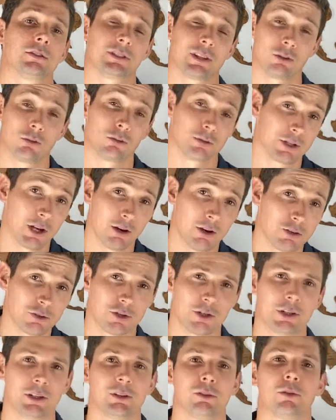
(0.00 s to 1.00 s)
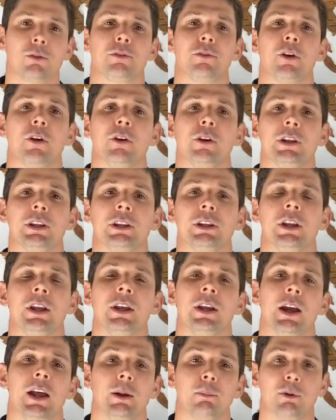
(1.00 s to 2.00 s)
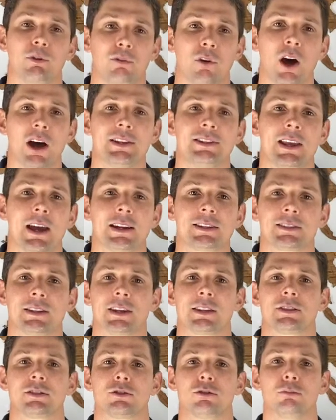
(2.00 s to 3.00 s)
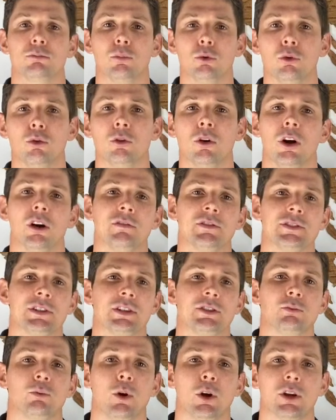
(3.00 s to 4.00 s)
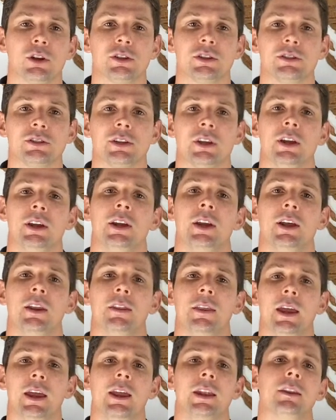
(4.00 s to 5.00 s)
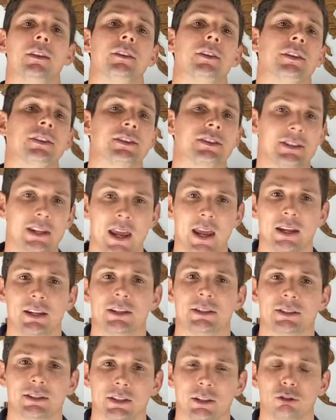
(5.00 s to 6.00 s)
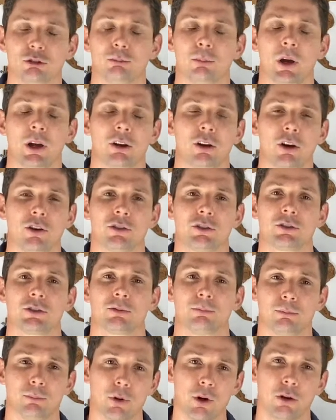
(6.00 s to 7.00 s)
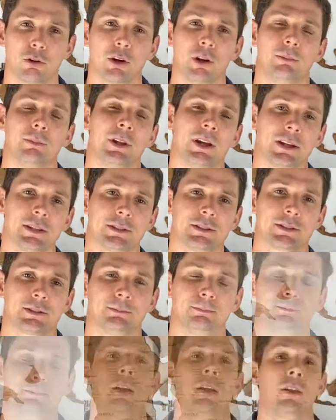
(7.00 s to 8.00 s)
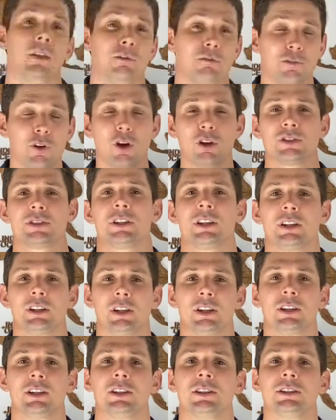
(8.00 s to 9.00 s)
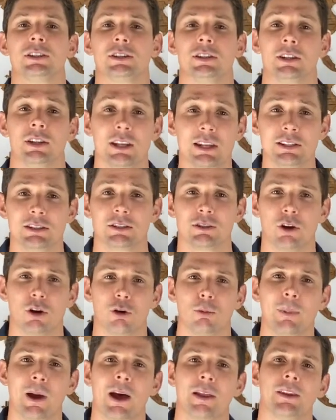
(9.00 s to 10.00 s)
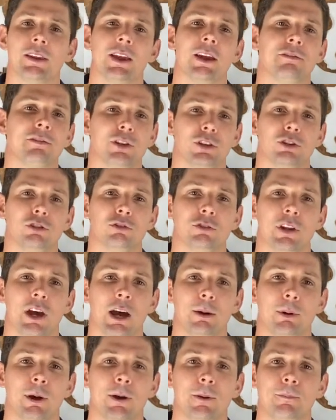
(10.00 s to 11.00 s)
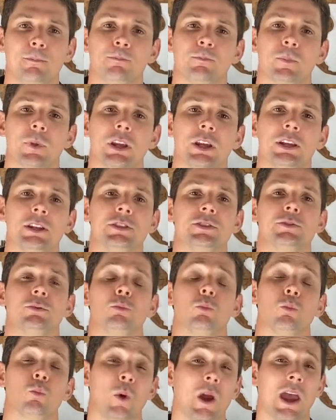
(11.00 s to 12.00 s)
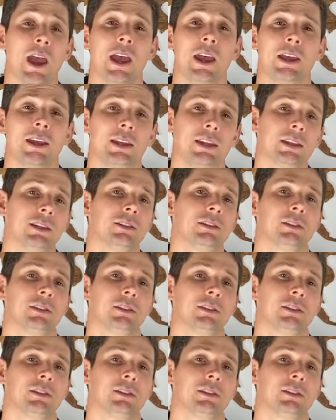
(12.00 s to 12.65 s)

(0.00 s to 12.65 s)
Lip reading: or territory authority, and it provides access to more overseas workers than the standard skilled migration program does. The first thing that you need to know about the FNQ DAMA is where it